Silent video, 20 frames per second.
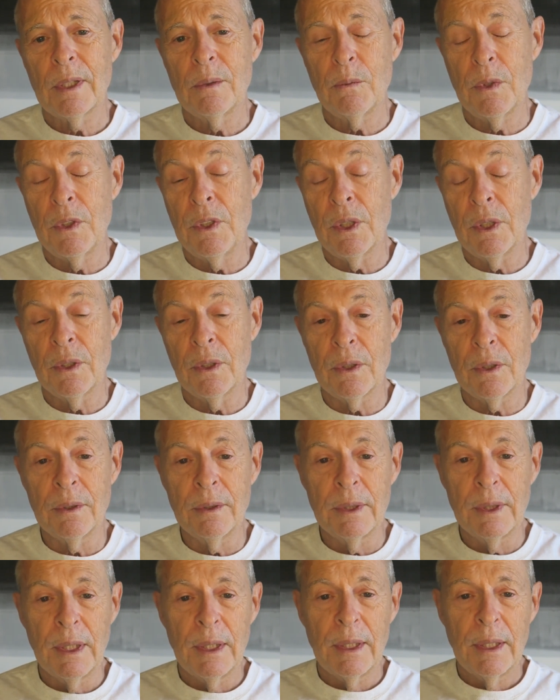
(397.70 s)
young
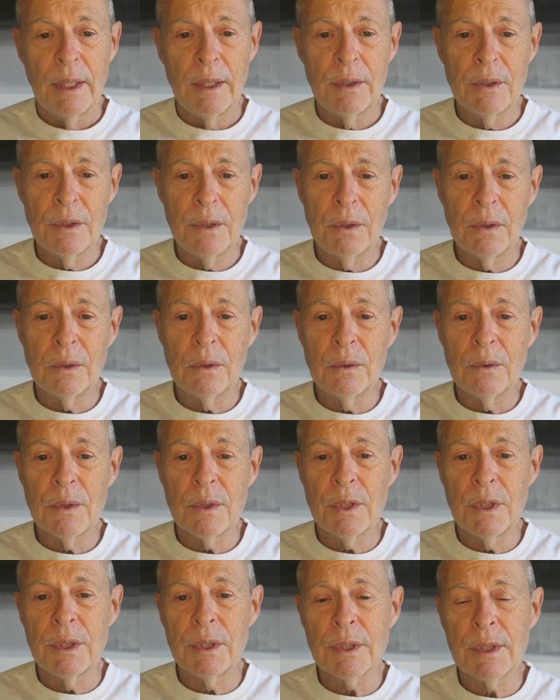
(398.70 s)
girl, and two,
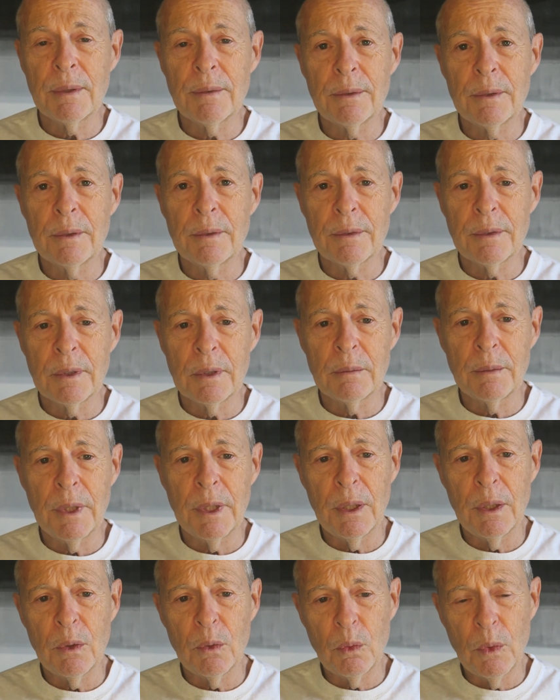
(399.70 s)
she suffered from
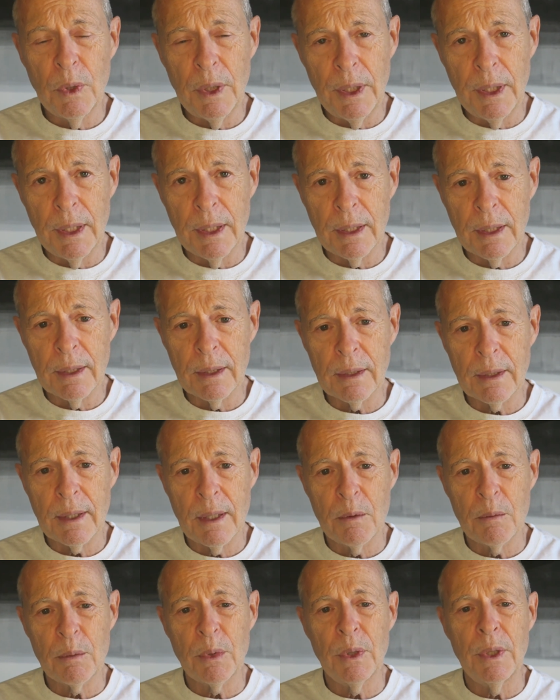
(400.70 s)
a reading
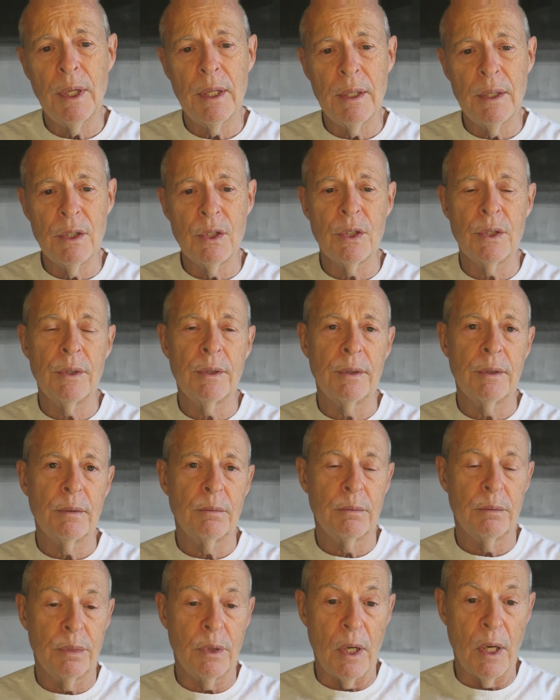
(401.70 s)
comprehension
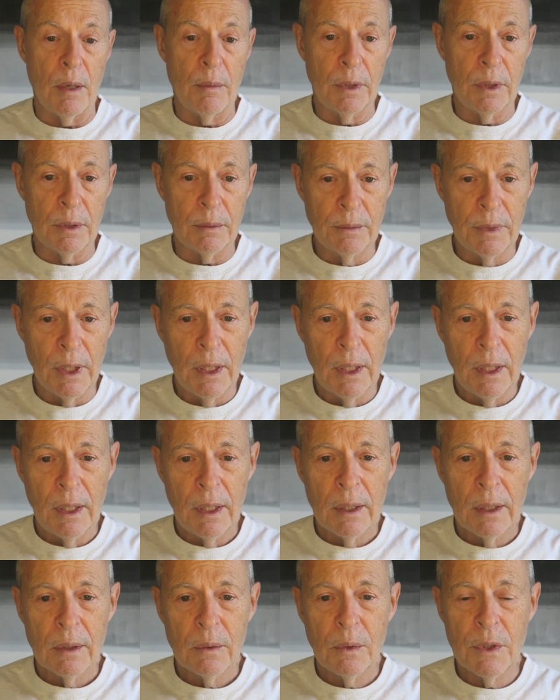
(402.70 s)
problem,
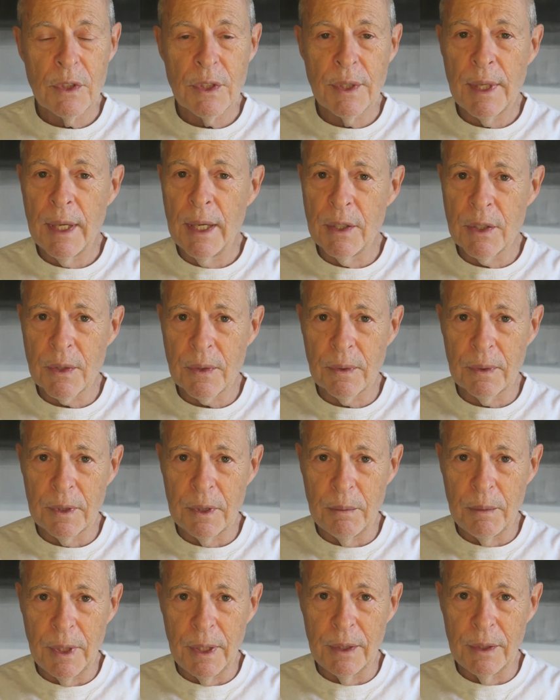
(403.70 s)
which naturally
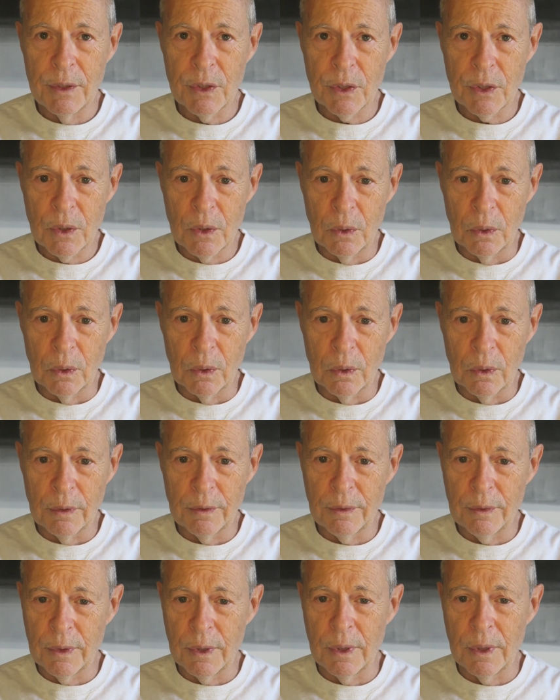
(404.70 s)
made school
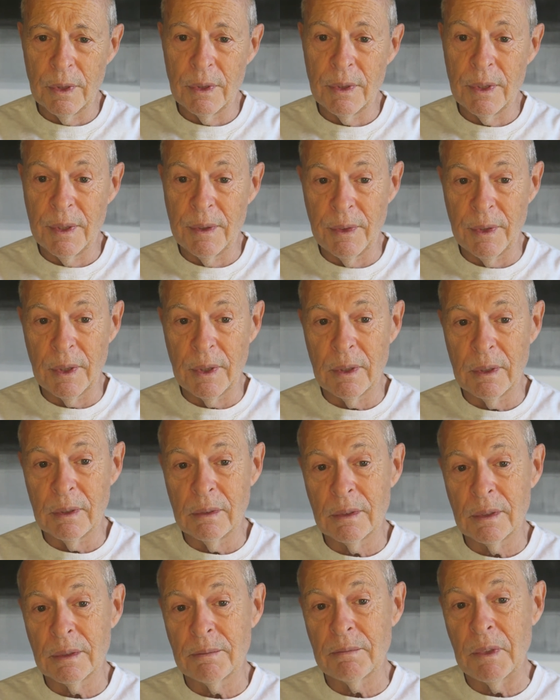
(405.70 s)
for her
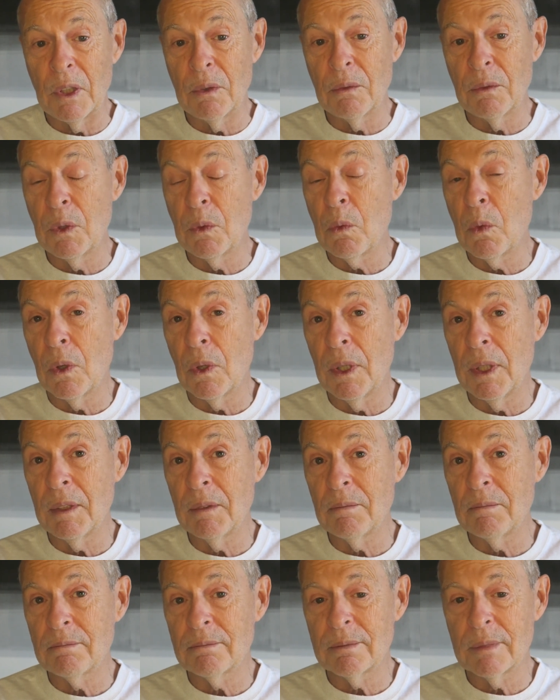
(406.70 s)
difficult,
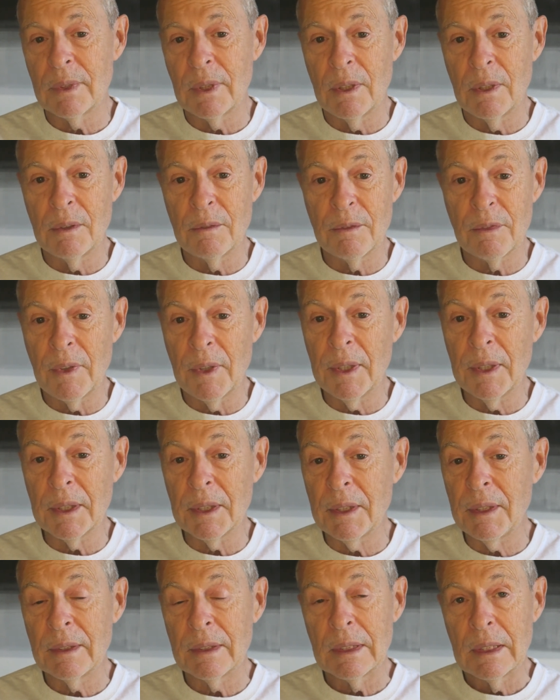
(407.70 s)
unrewarding,
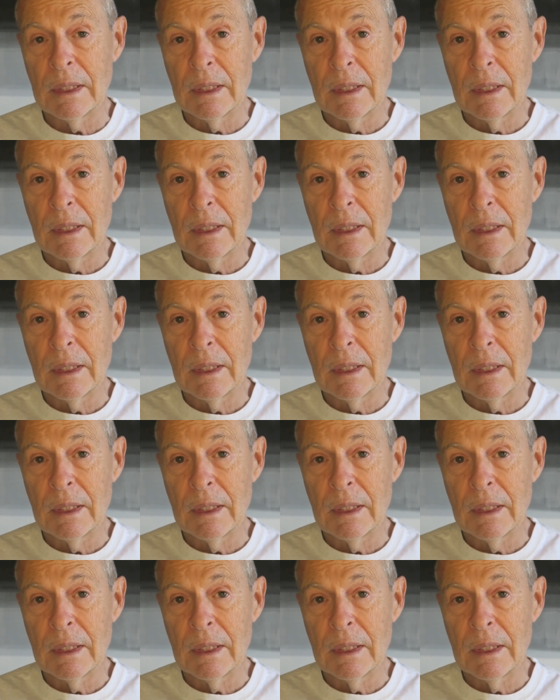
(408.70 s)
unfriendly,